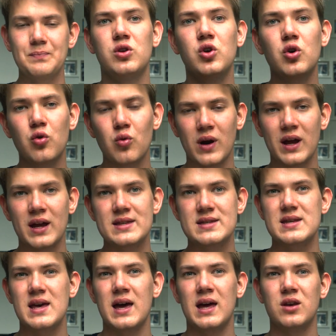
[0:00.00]
Your
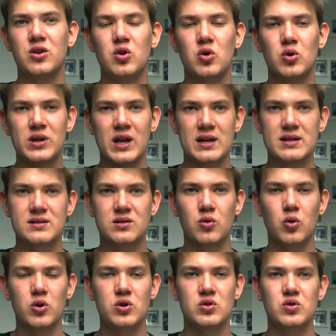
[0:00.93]
grades and your test
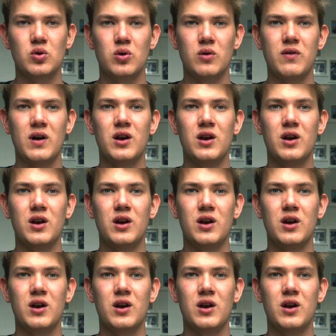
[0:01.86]
score sort of